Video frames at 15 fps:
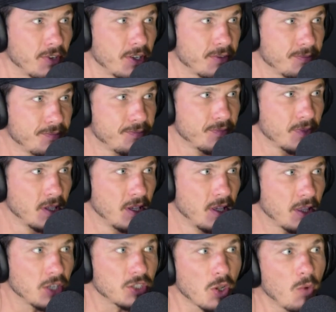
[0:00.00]
it.
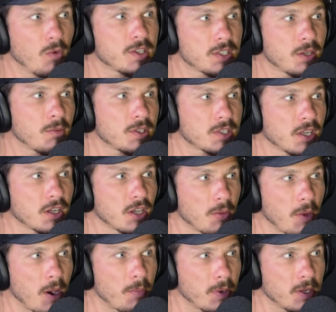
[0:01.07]
Mm. There's always someone who's going to
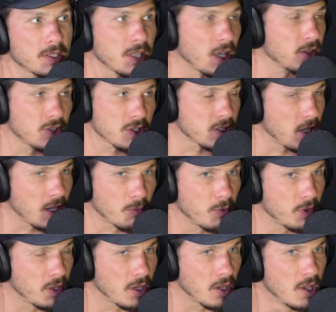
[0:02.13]
come up and it's like just like
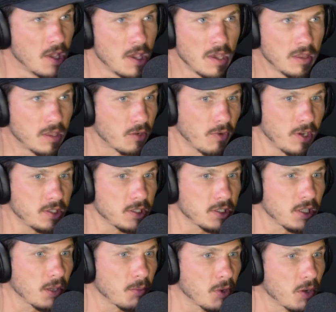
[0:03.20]
with the the craziest
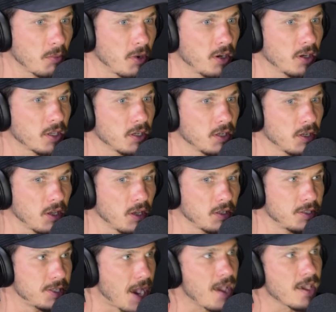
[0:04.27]
thing about American uh,
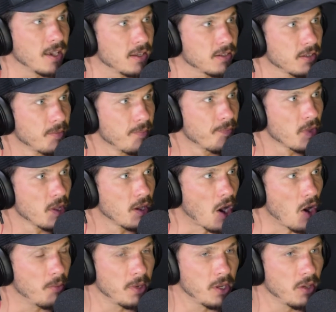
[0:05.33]
diet
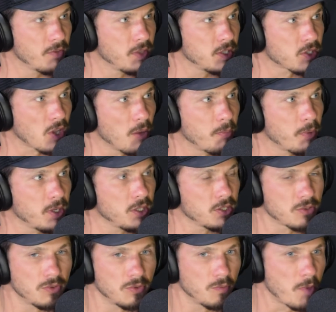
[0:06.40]
how mm. many of these
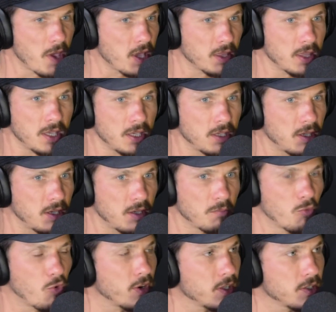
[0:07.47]
companies who make the uh,
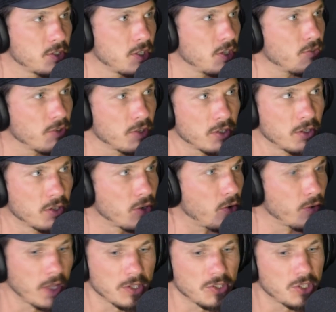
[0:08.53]
morning cereal and
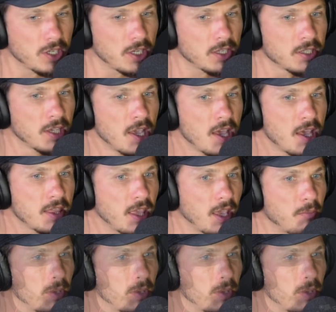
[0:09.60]
all that shit, they've